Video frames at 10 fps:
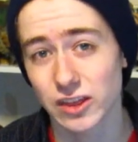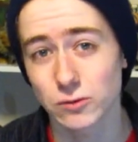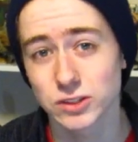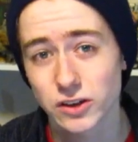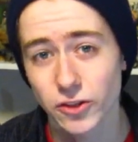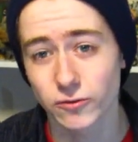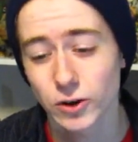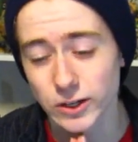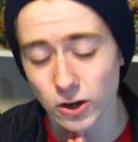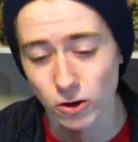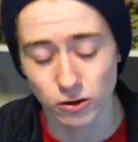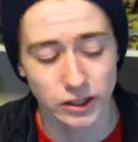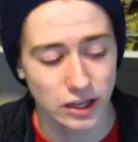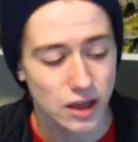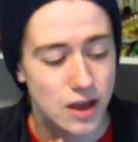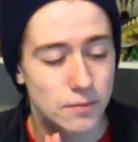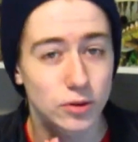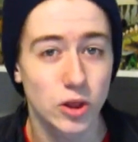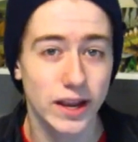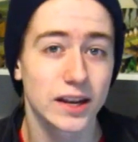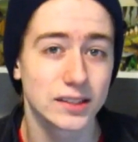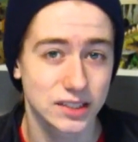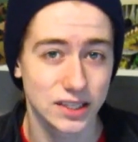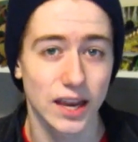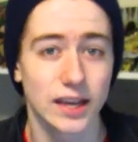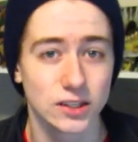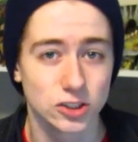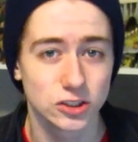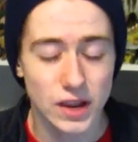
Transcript: That was another very early planning stage.